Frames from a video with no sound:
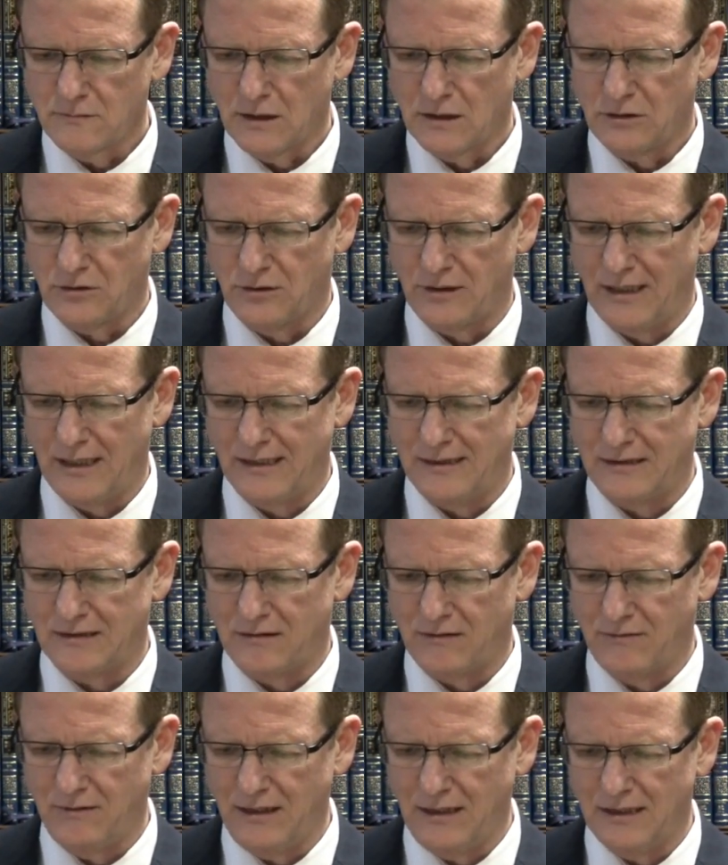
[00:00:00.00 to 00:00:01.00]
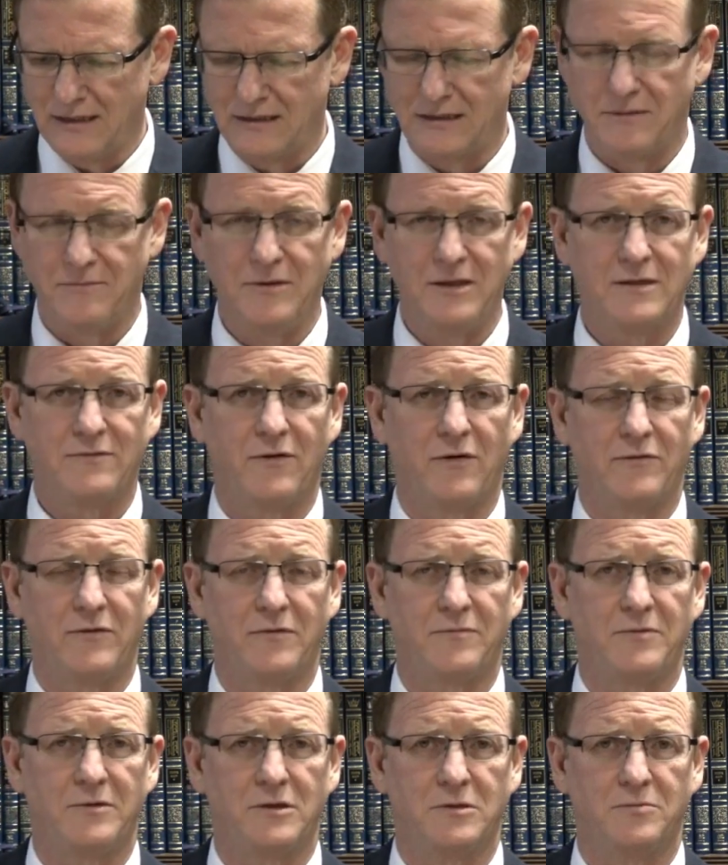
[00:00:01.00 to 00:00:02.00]
So the answer is, the mitzvah of
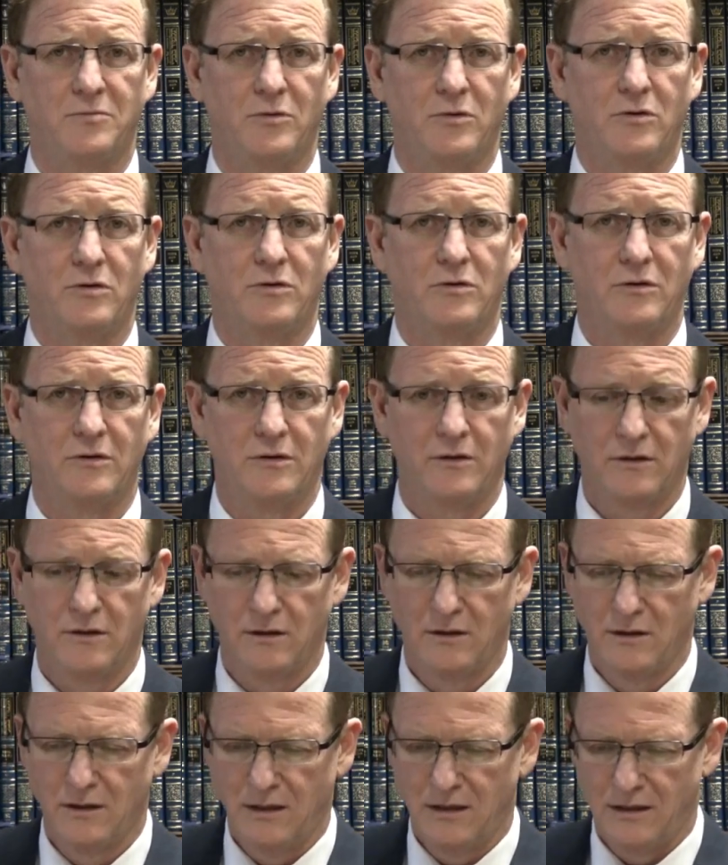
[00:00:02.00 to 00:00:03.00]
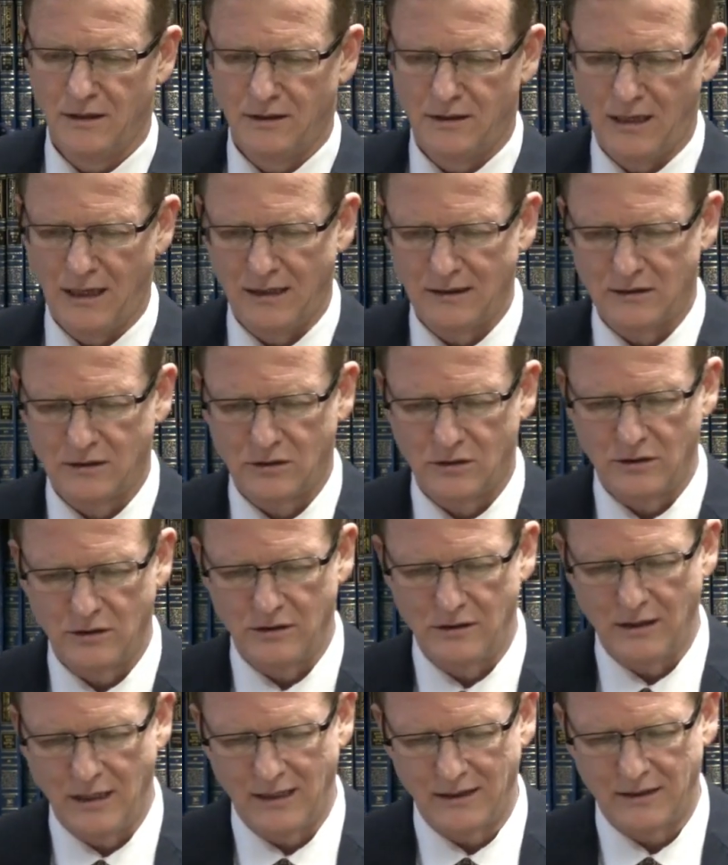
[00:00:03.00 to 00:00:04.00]
the firstborn does
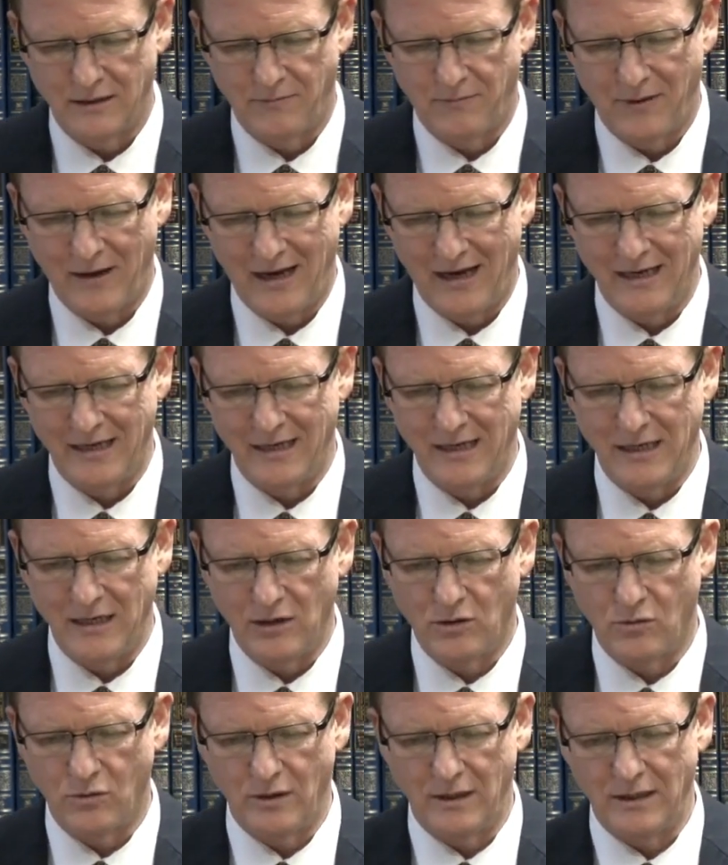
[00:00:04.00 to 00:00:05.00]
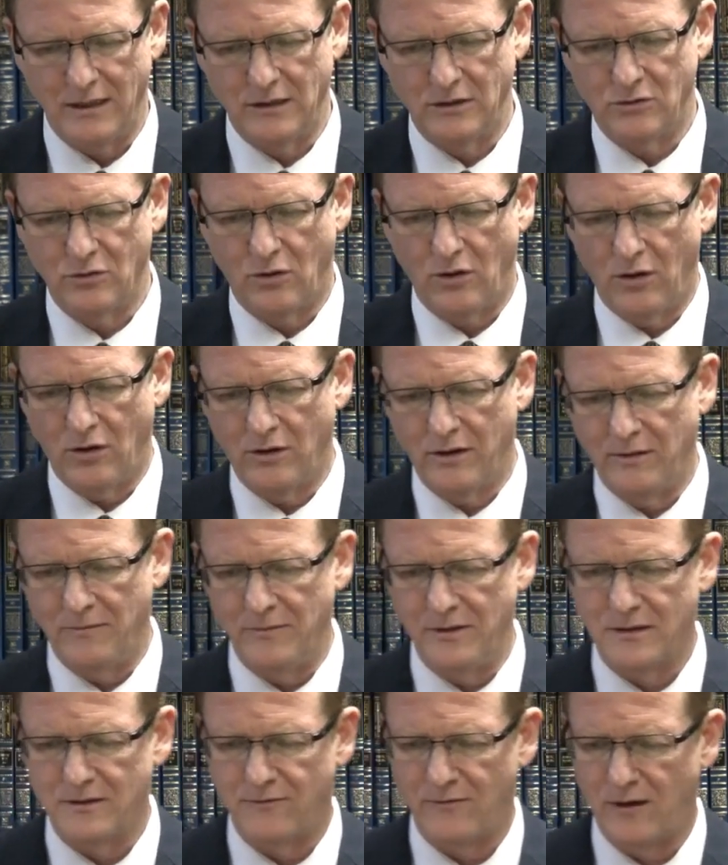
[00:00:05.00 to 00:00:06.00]
not apply equally to all the
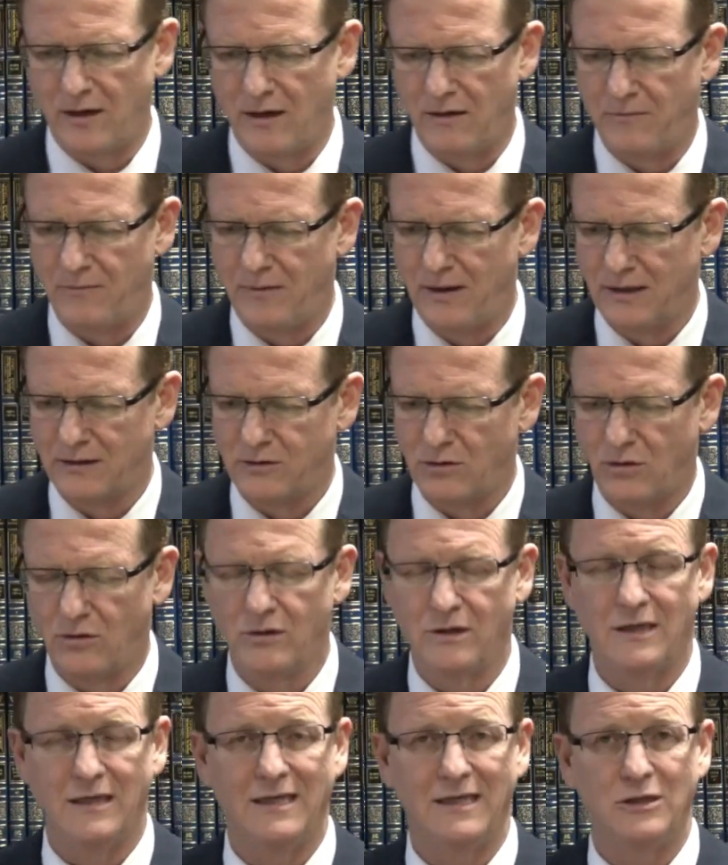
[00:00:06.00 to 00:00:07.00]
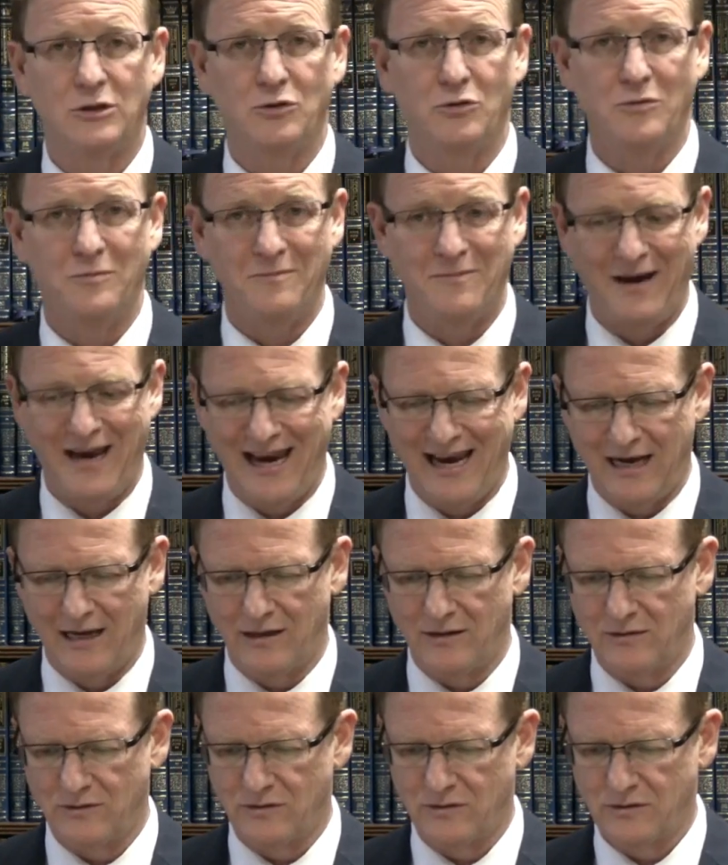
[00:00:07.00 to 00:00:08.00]
mitzvah, but only to
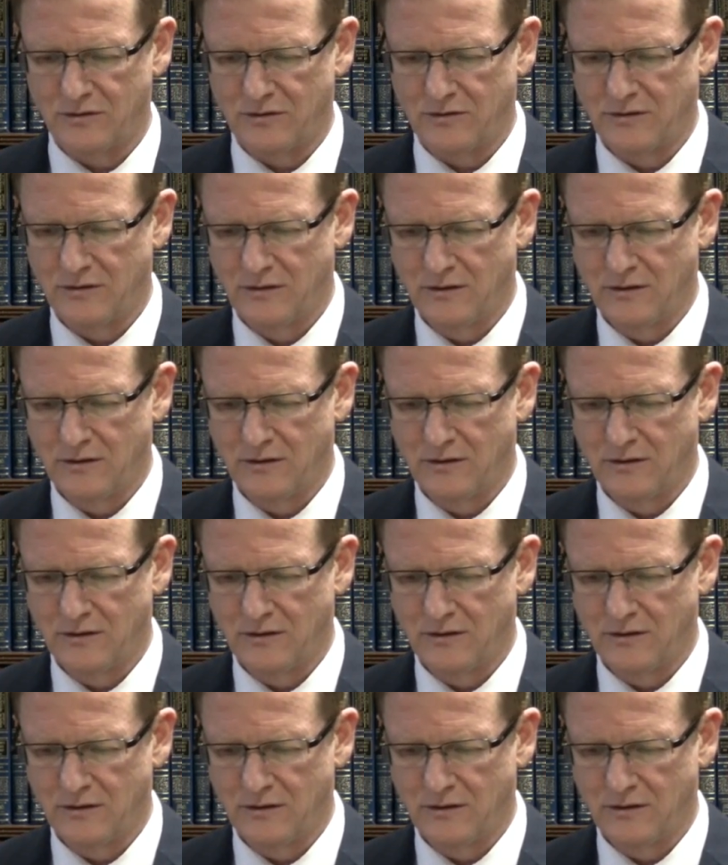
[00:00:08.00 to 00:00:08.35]
males.